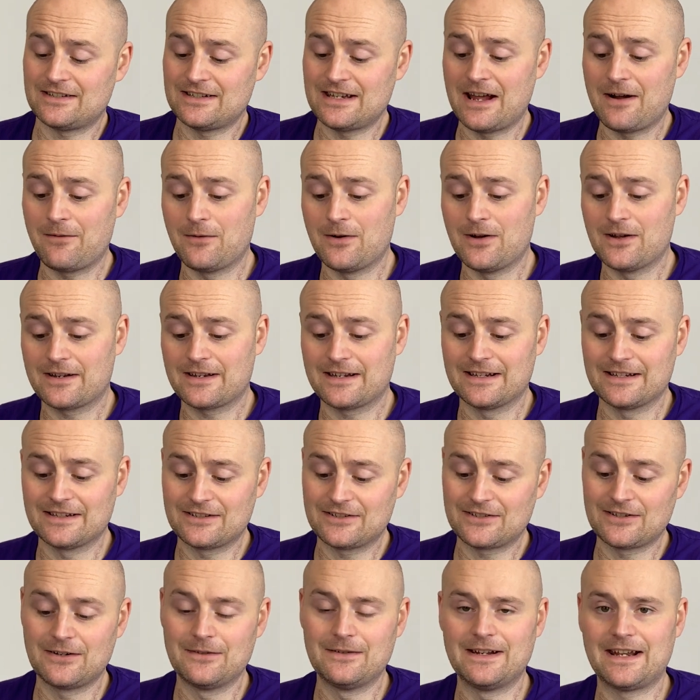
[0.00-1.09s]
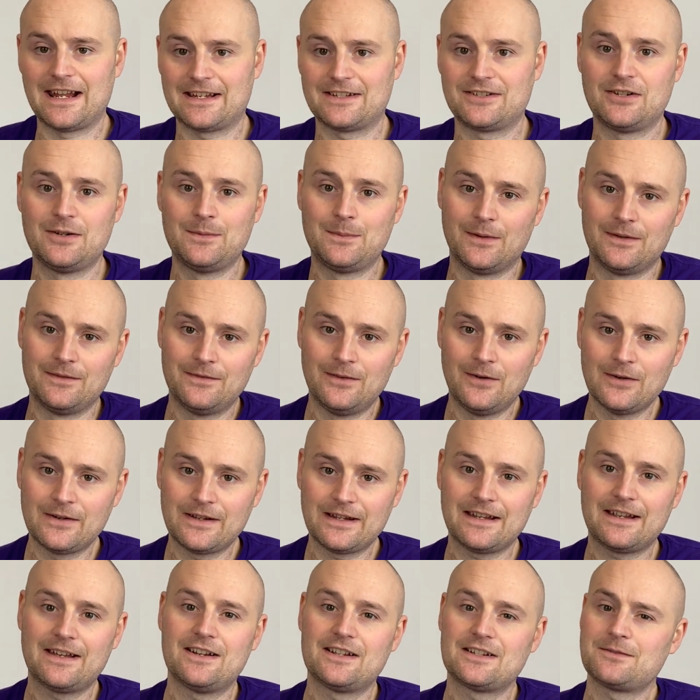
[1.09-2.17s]
networking. So it has 2.4
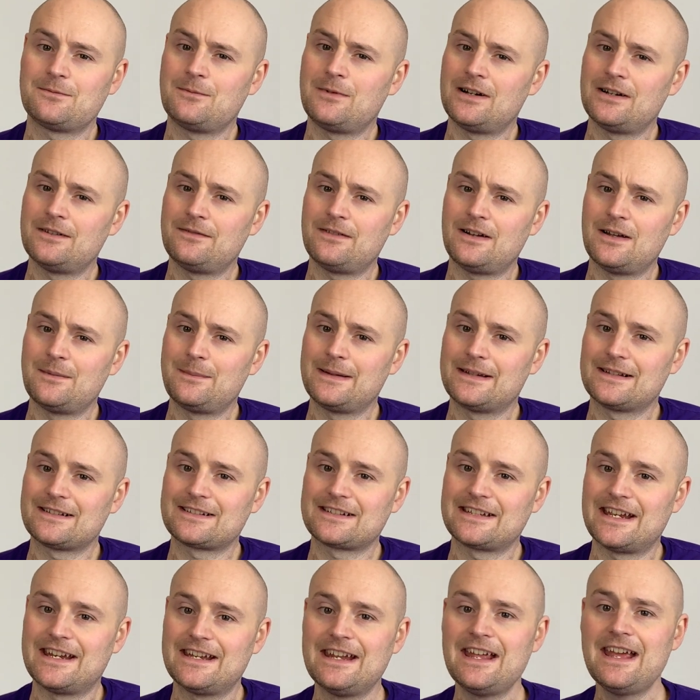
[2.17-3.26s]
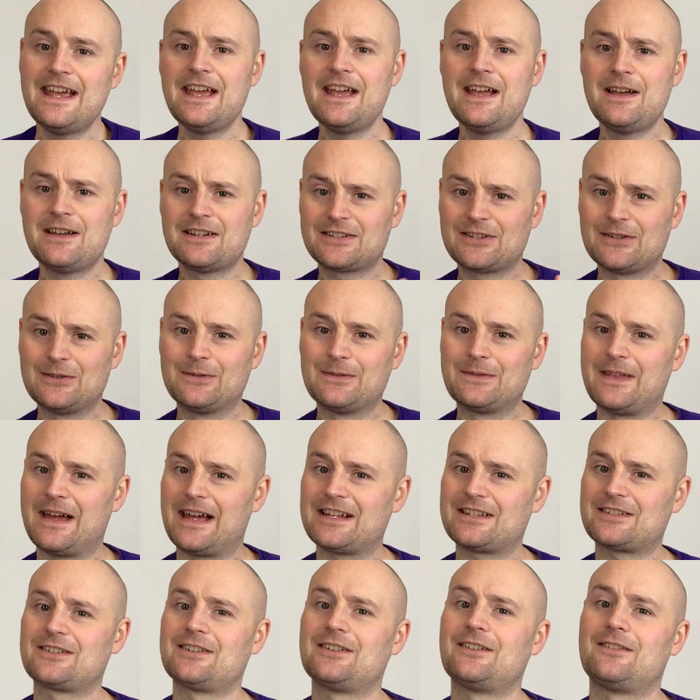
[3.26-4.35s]
GHz Wi-Fi built in. So that's
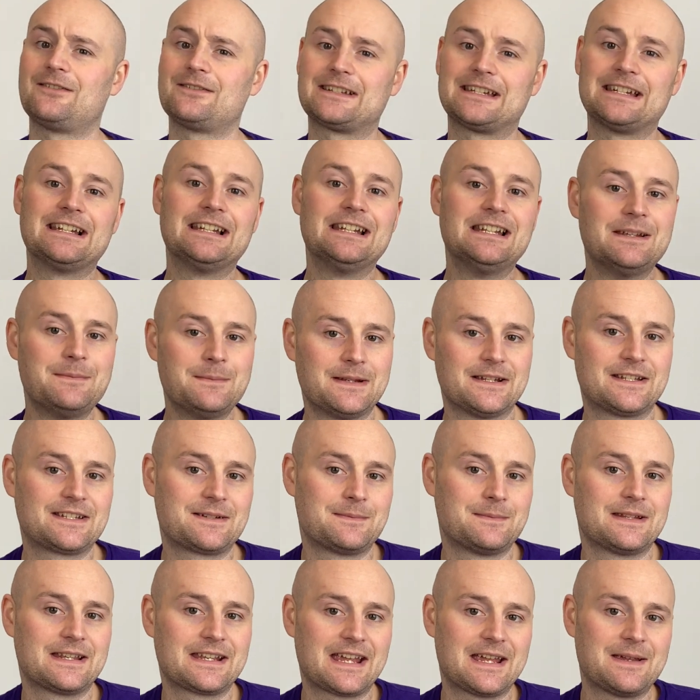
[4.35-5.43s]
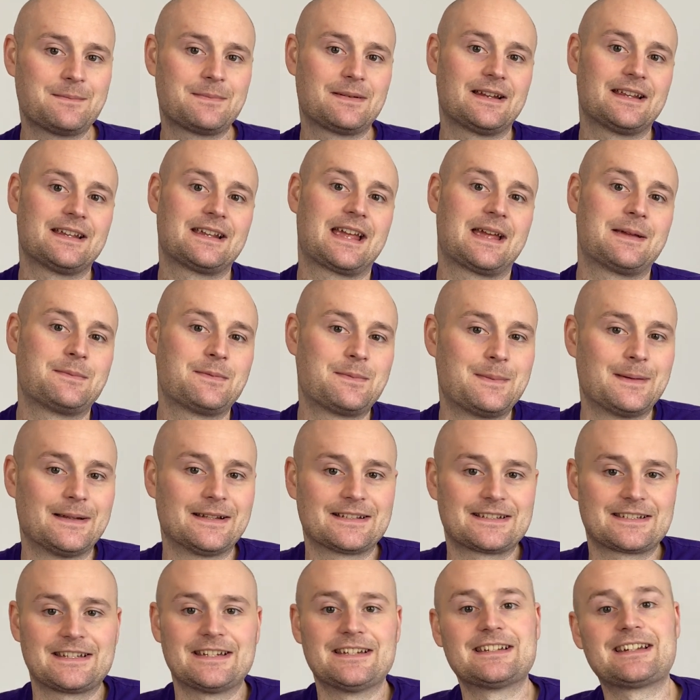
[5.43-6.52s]
going to obviously limit some of the gameplay
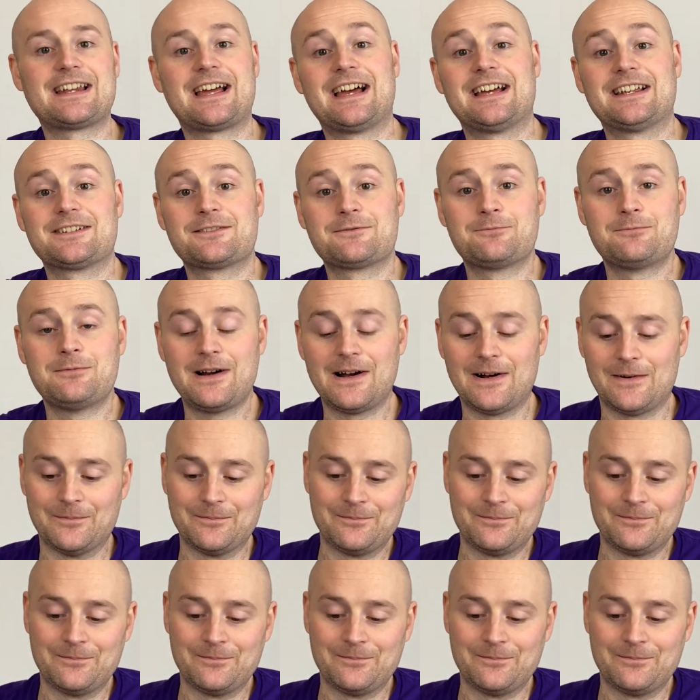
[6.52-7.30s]
capabilities as well.